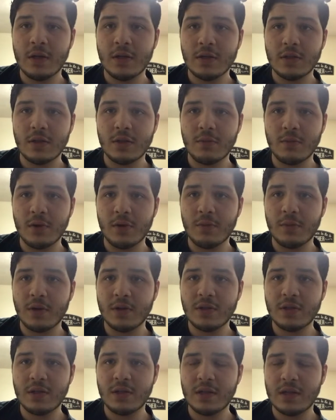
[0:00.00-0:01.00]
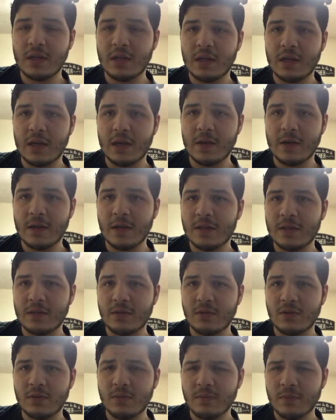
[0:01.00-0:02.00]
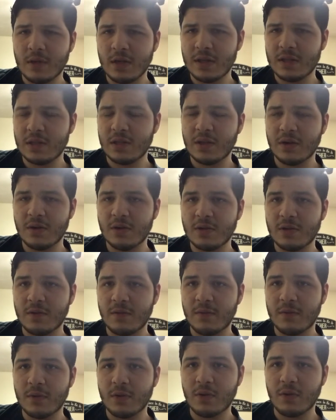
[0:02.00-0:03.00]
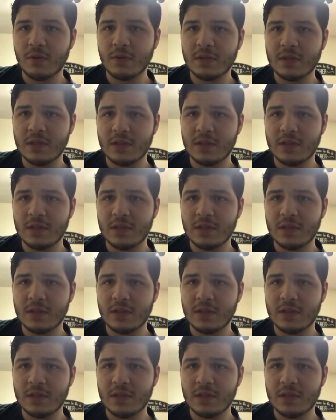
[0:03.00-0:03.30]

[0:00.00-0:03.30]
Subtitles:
So the Muromachi didn't get its literature from the court